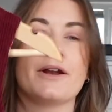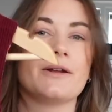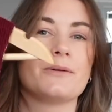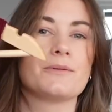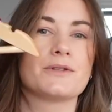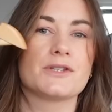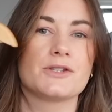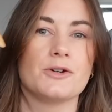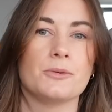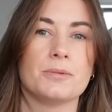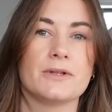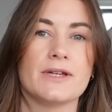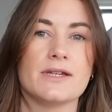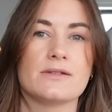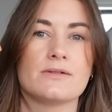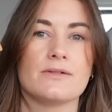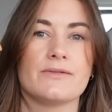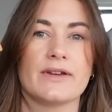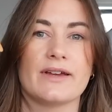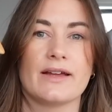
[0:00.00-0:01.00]
I was so
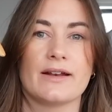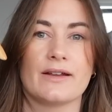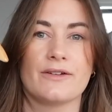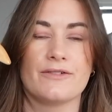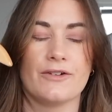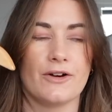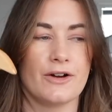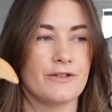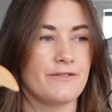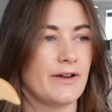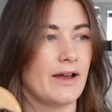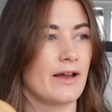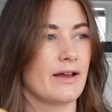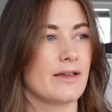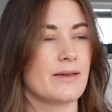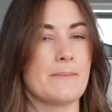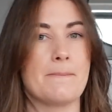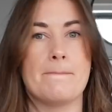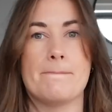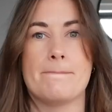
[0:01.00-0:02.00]
pleased with it, and I thought if
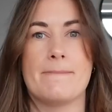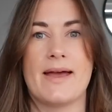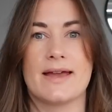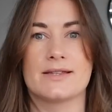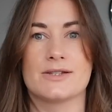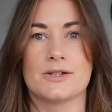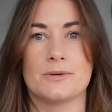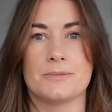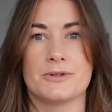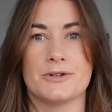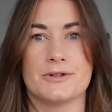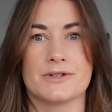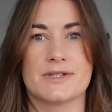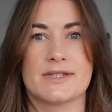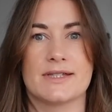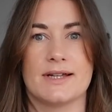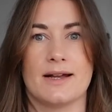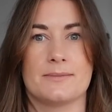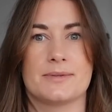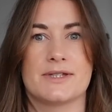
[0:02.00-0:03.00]
I mess up those
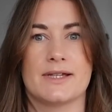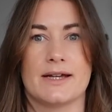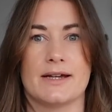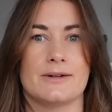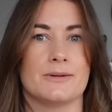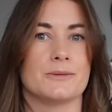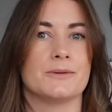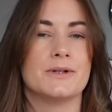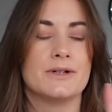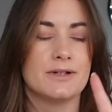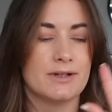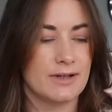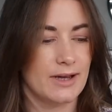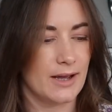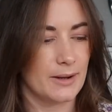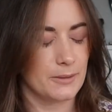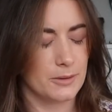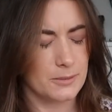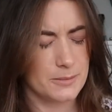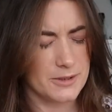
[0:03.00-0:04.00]
snaps now,
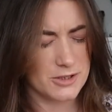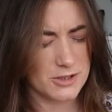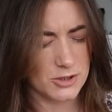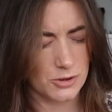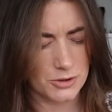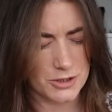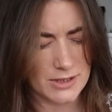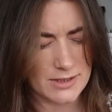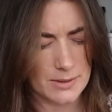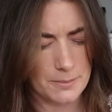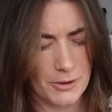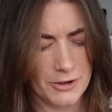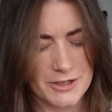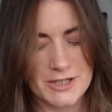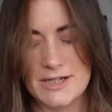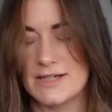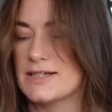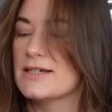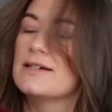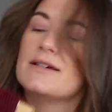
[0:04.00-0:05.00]
I'm going to be so
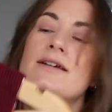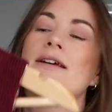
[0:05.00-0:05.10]
disappointed.